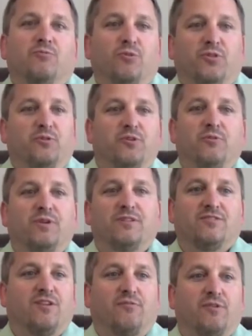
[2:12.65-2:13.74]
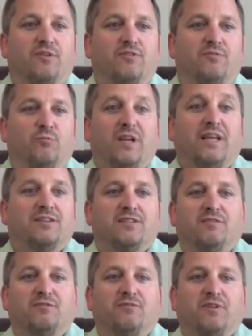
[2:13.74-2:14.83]
What they're doing is stuff that we
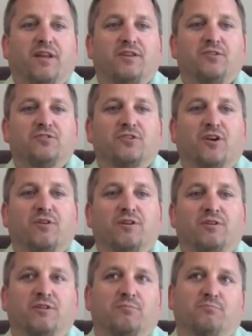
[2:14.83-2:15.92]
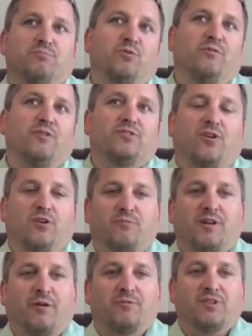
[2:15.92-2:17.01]
conceived of 10 years ago at a previous startup
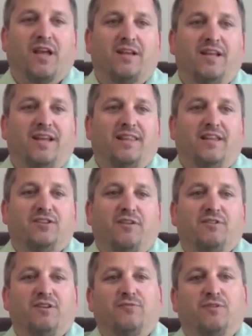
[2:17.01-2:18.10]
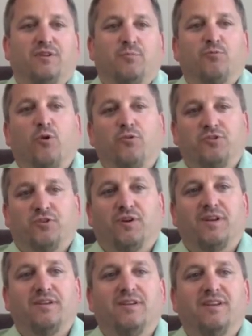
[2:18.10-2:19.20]
that I was at. They just have a different approach to
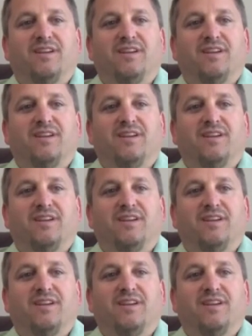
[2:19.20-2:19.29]
it.